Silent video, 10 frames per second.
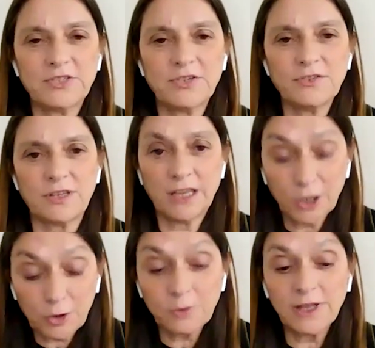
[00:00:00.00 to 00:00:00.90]
regions,
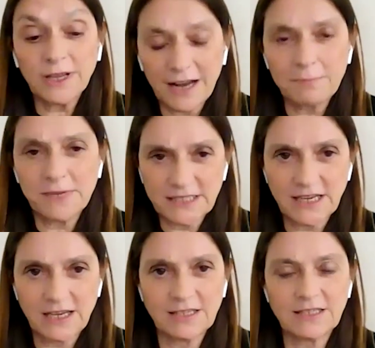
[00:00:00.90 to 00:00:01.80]
including climate
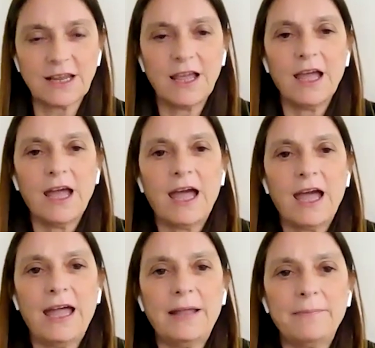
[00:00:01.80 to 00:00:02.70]
change.
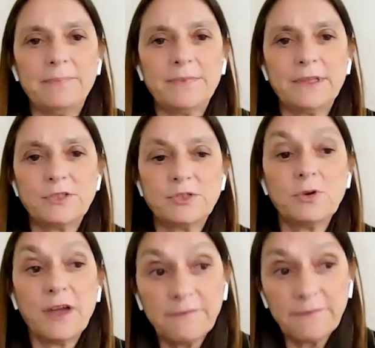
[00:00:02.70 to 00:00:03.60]
And
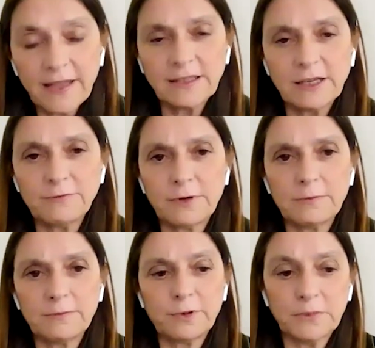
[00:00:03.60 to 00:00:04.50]
to have funding
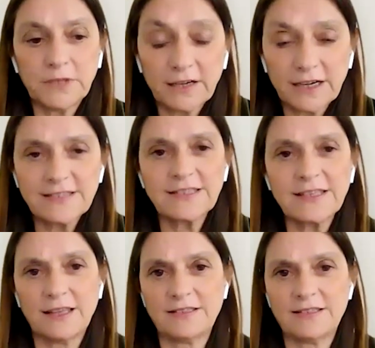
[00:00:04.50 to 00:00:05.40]
from
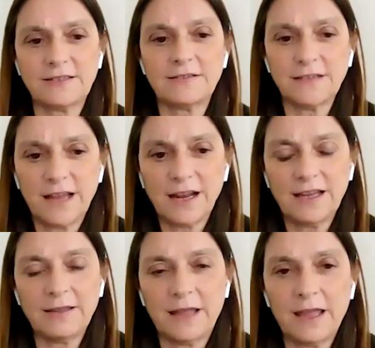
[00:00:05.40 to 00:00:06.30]
degrees, it's
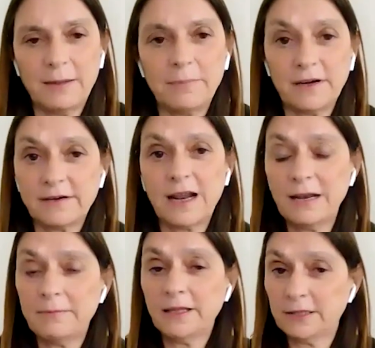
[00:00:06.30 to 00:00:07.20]
really very
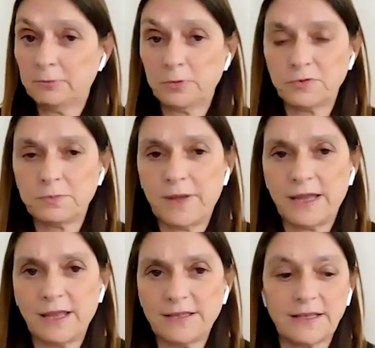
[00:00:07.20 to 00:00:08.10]
relevant. It was
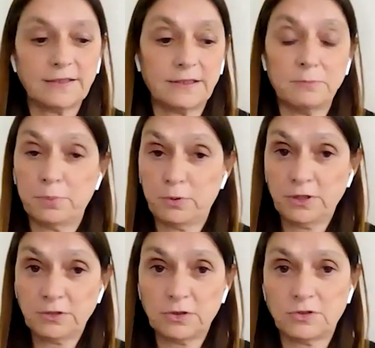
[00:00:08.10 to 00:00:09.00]
my starting
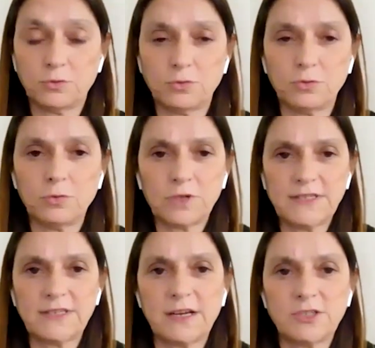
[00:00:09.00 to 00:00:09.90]
point to do
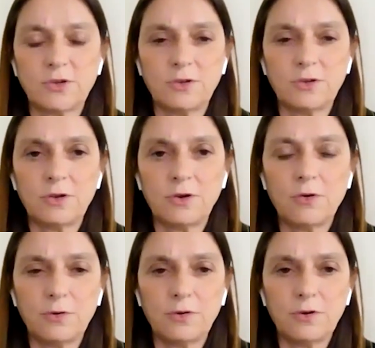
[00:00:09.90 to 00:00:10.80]
research
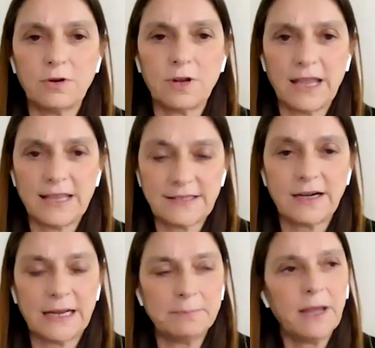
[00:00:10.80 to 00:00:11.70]
on
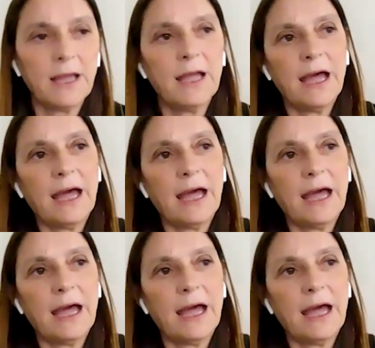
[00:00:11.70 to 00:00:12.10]
SRM.